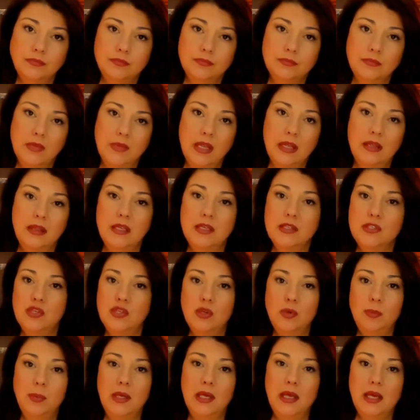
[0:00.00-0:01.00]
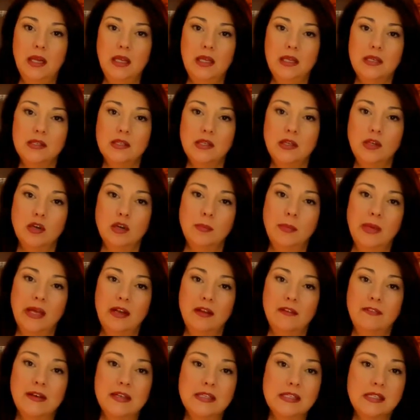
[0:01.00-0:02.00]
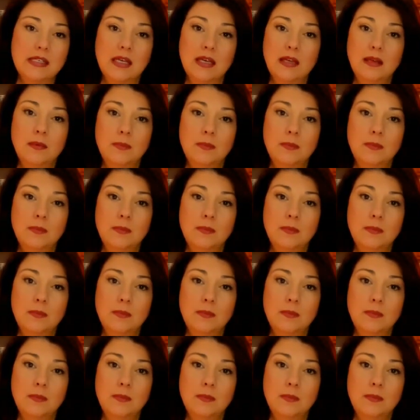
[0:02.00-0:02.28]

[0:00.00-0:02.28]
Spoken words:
in these new beginnings that you're manifesting.